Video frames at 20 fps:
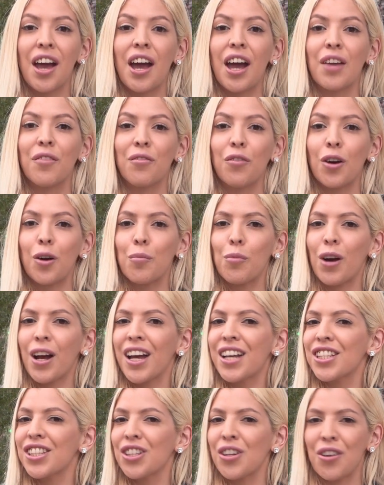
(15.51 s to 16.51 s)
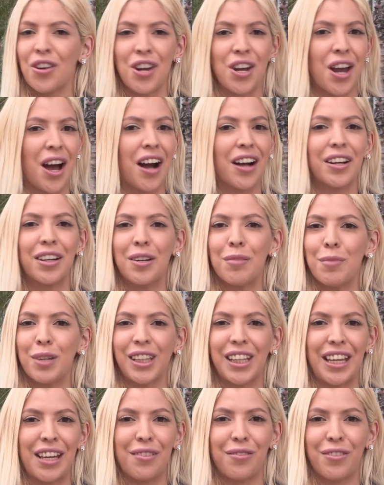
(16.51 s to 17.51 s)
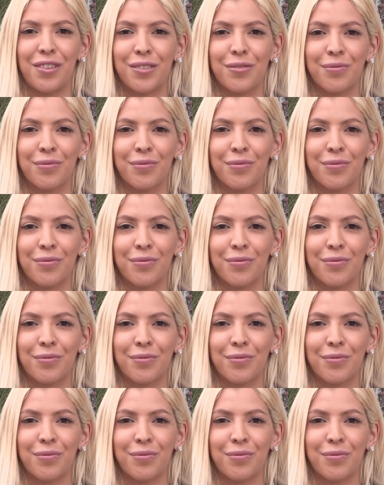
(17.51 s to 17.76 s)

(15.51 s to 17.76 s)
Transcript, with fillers: and for a price you're not going to believe.